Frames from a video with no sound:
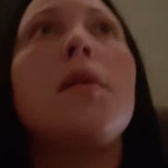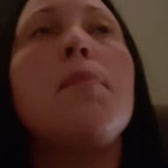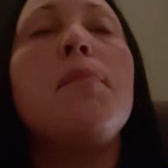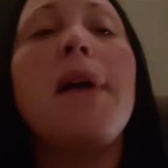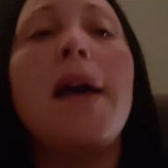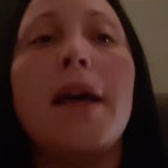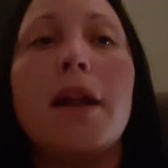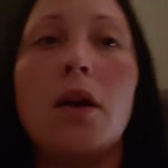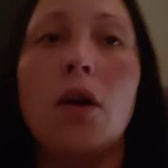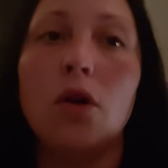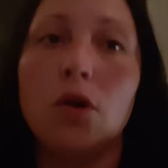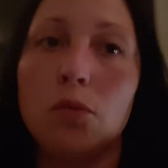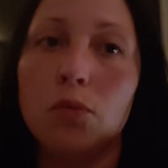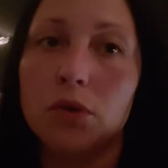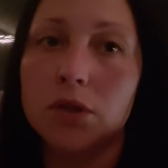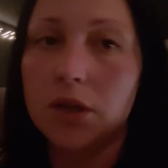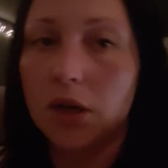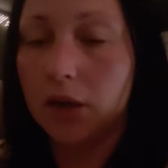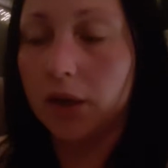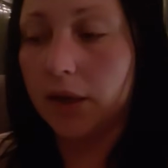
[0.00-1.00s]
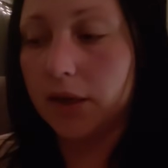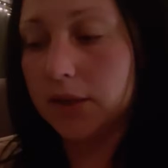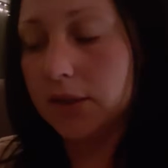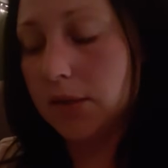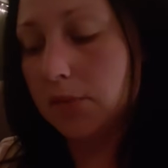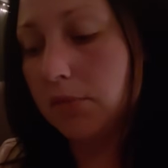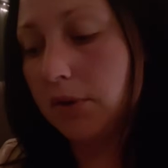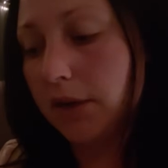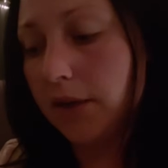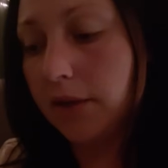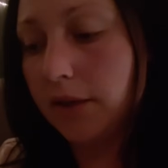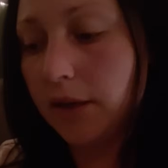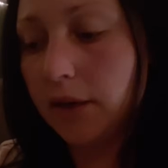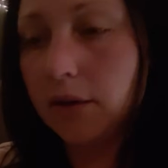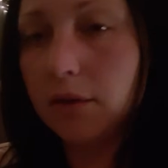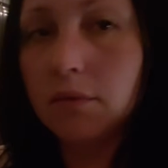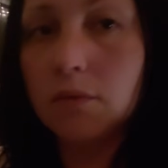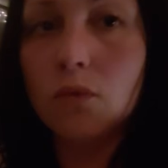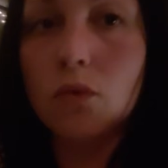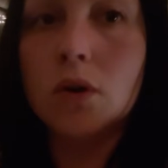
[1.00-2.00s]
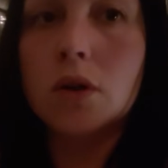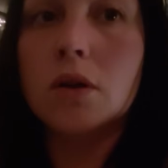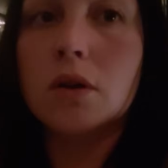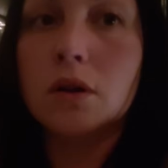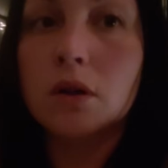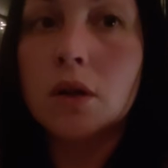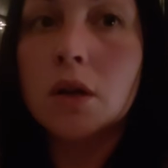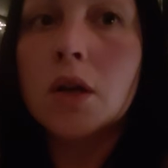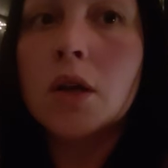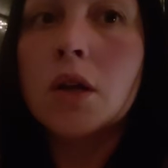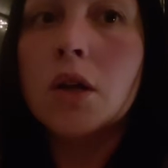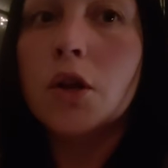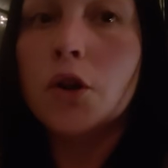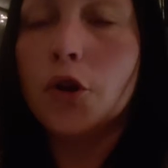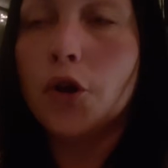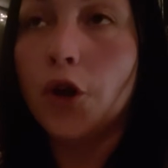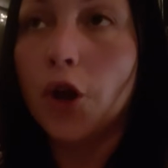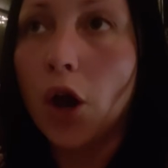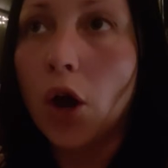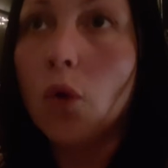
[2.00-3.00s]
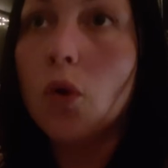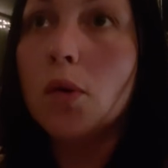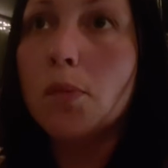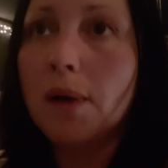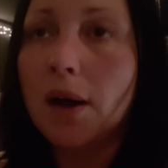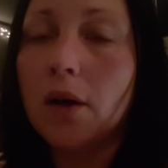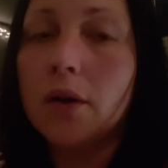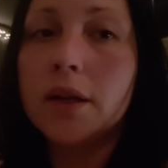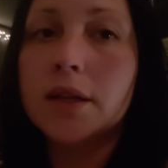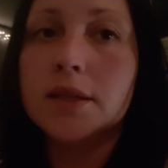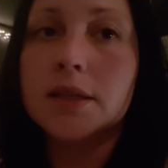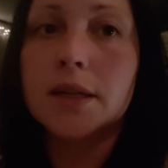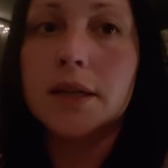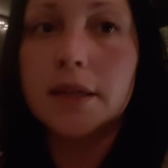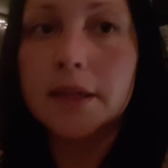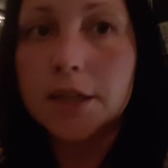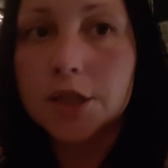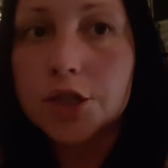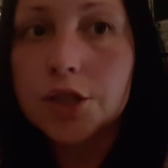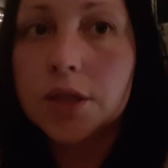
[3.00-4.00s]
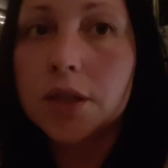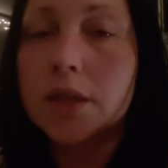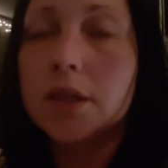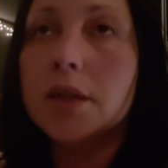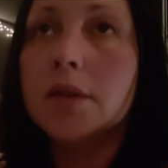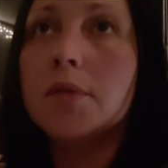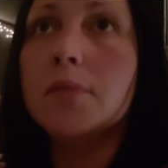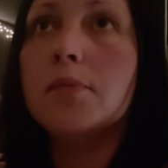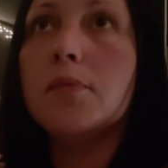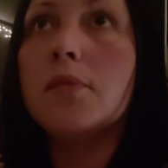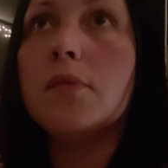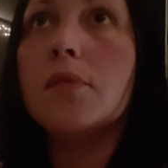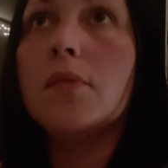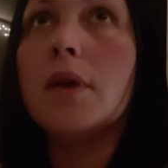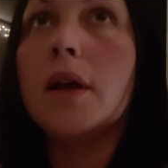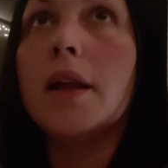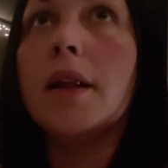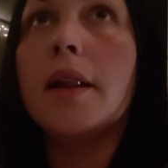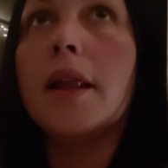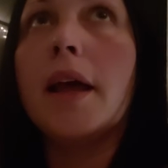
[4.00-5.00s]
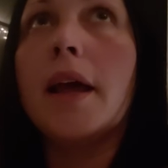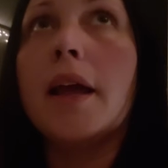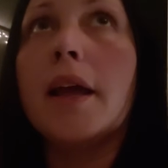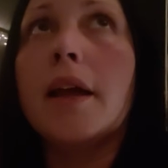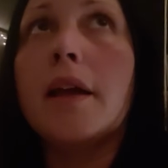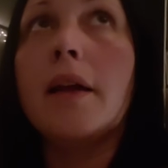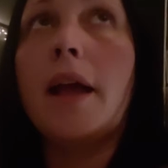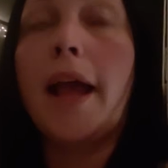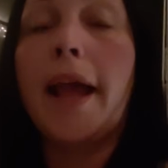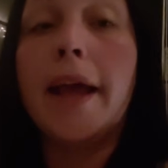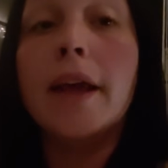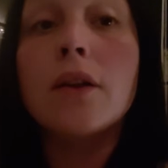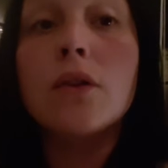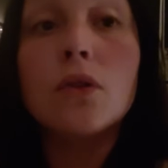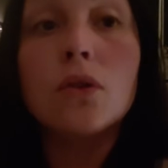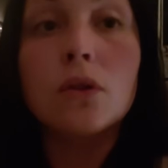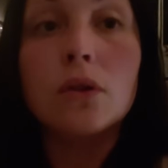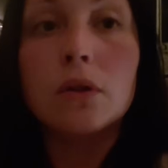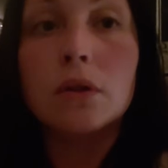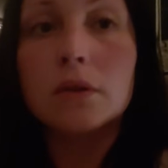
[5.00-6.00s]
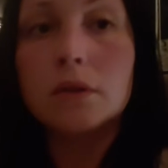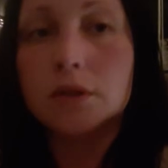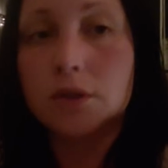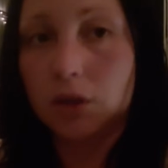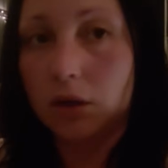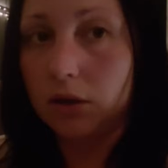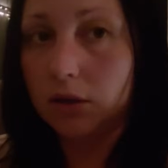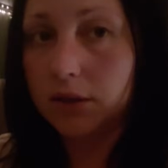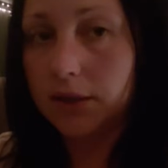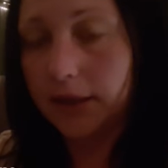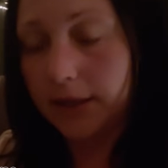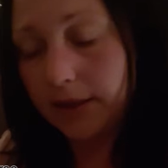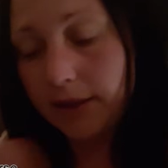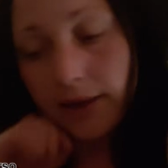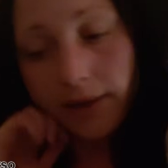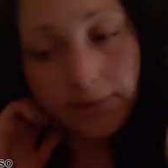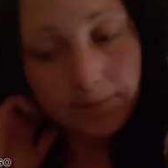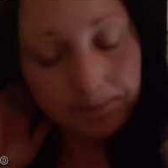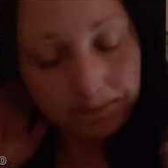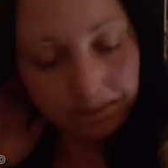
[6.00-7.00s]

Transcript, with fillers: pet home. We're talking somebody that would know about his condition, and, and they handle dogs like that.